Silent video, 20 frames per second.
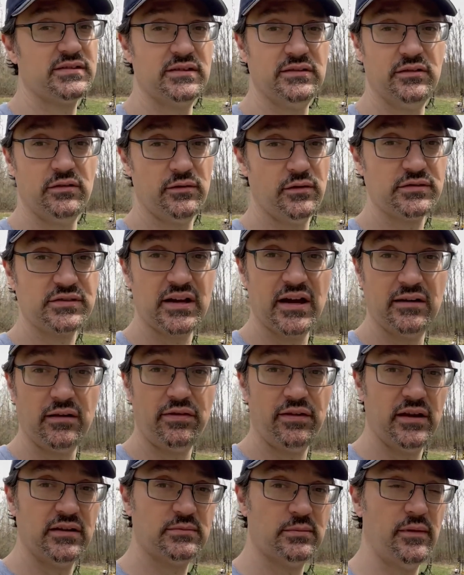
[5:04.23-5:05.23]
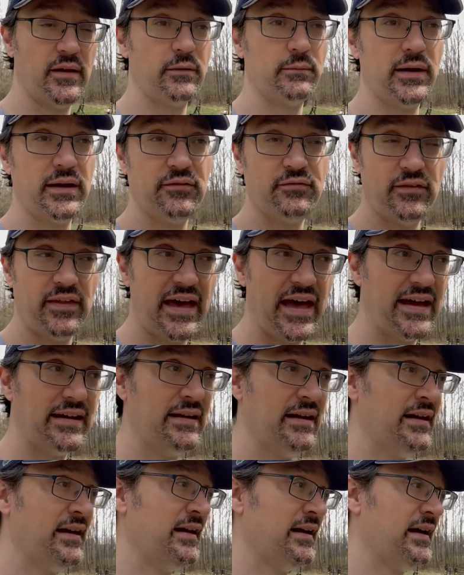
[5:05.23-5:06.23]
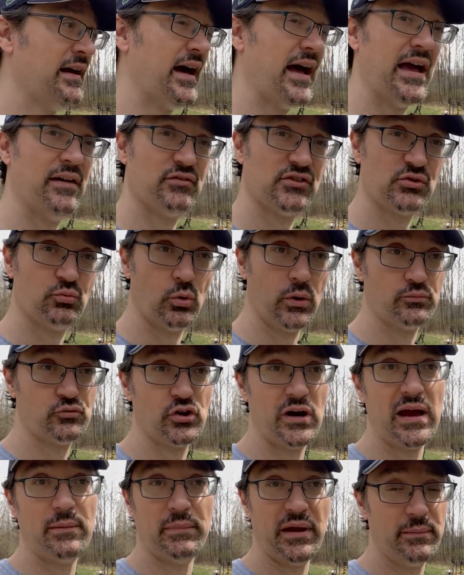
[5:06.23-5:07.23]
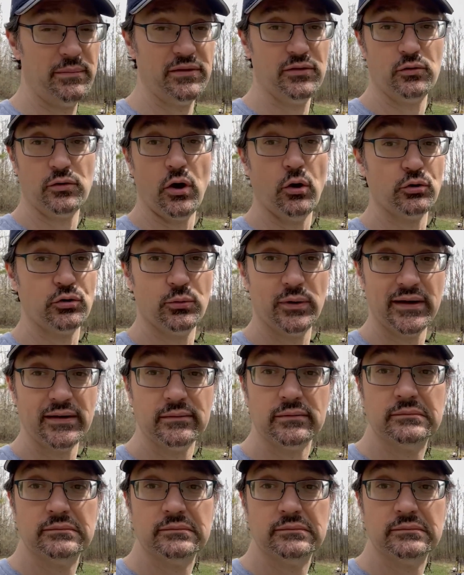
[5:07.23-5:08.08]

and do those kind of things. I'm not ready for that. I have a swarm trap, maybe they'll go to it.